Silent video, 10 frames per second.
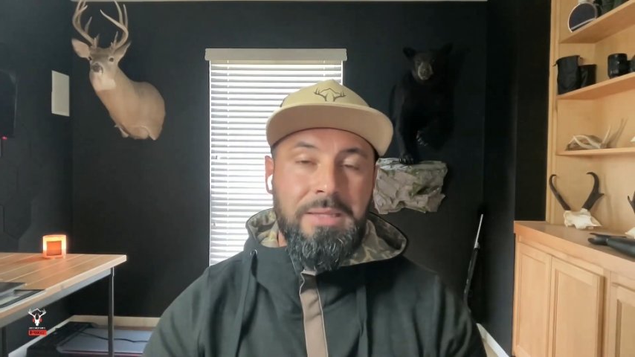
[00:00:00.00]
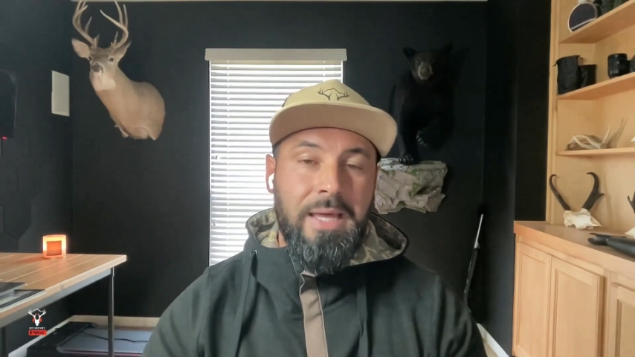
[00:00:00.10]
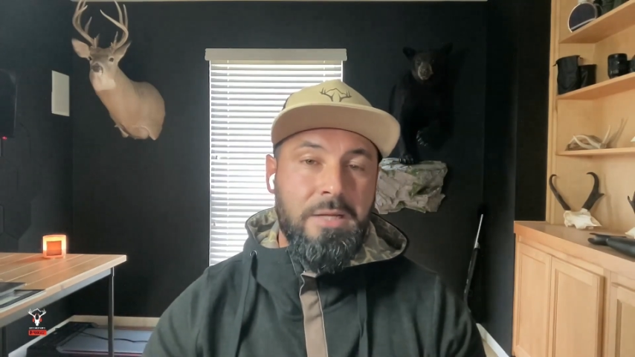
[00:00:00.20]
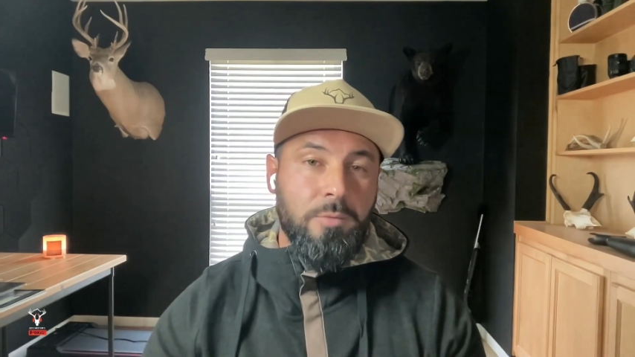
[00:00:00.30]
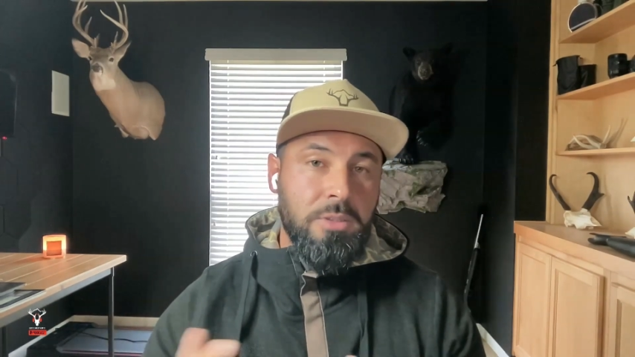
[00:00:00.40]

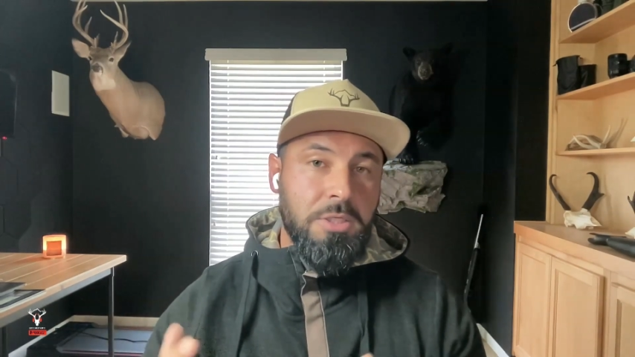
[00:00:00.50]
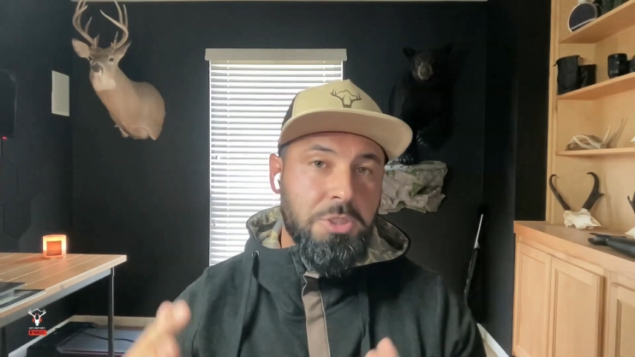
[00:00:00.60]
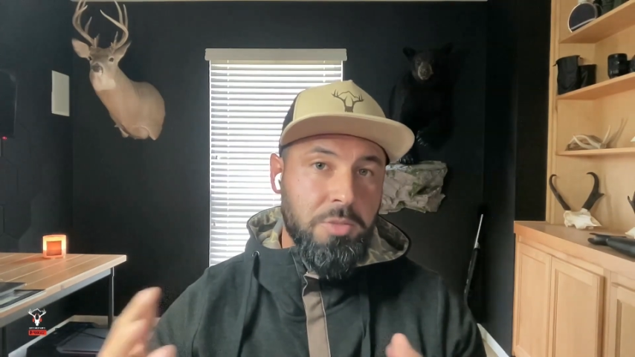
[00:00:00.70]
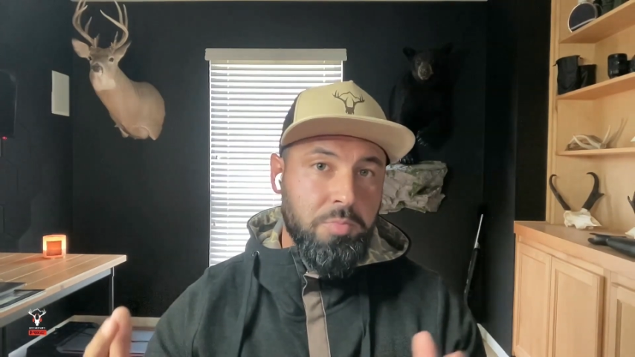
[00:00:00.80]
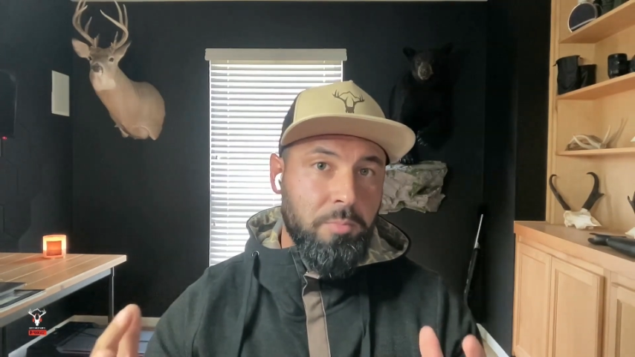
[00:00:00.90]
That really
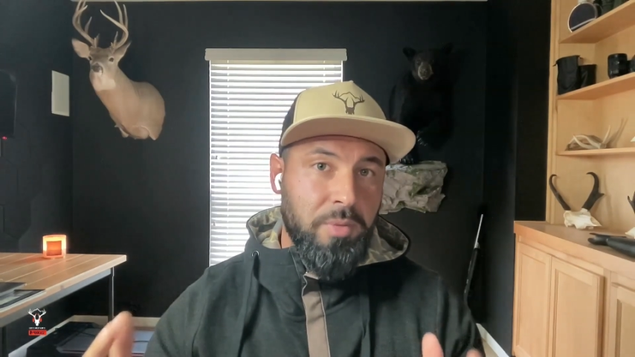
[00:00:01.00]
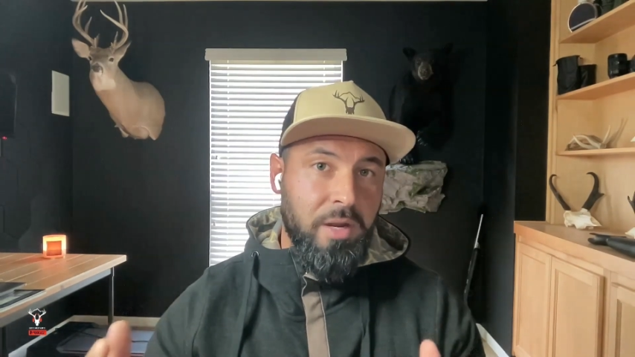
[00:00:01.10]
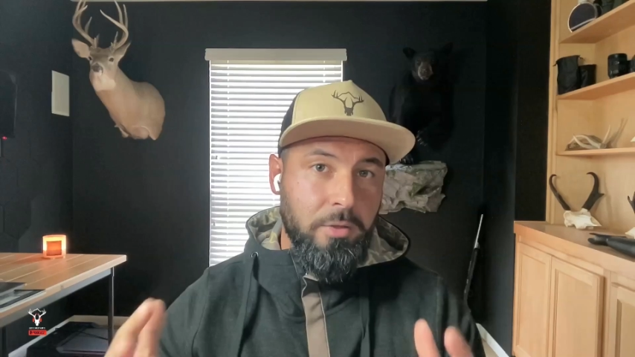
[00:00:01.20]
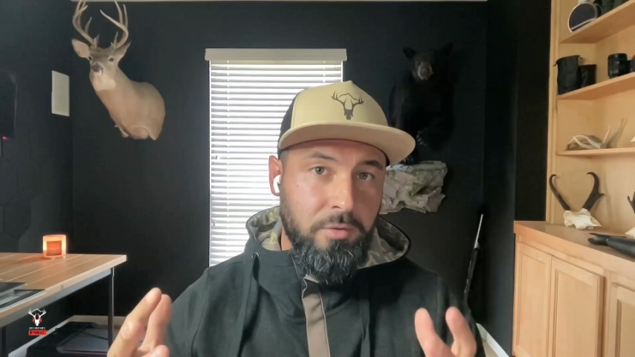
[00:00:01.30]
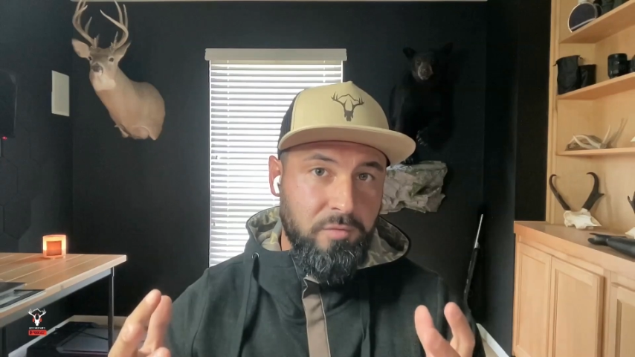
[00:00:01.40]
should
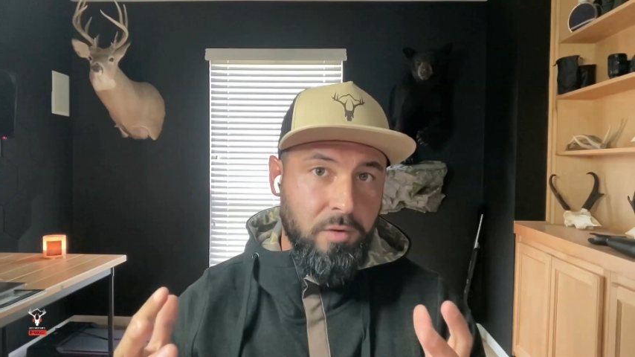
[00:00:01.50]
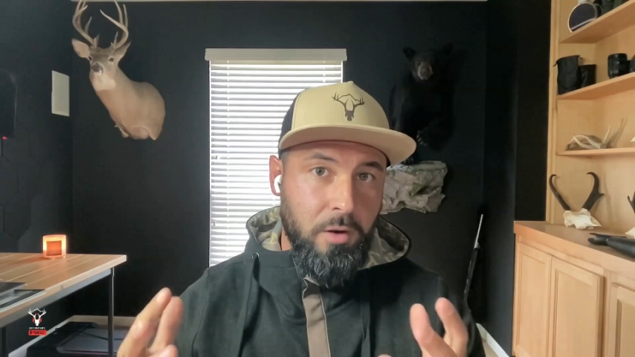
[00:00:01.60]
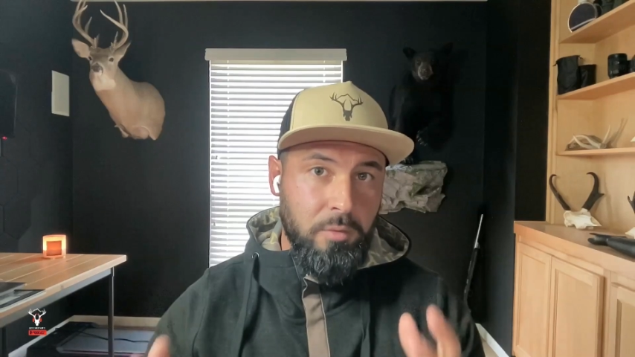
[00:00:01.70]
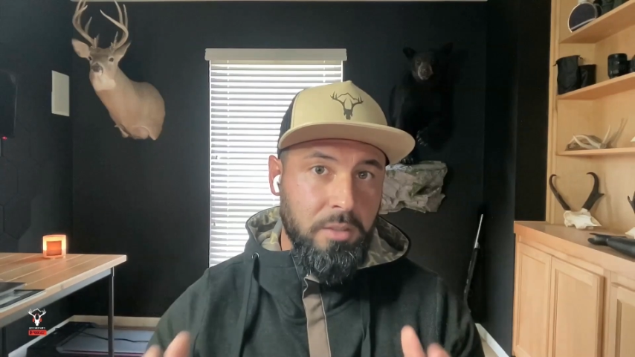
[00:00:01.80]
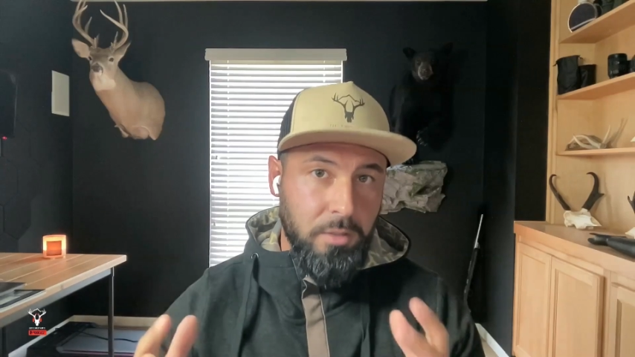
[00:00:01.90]
prepare you for
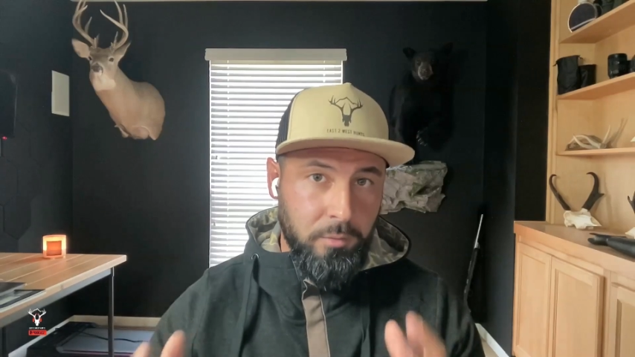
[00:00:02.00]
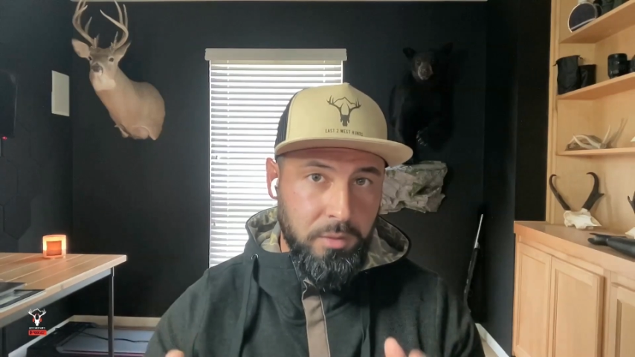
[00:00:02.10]
a really,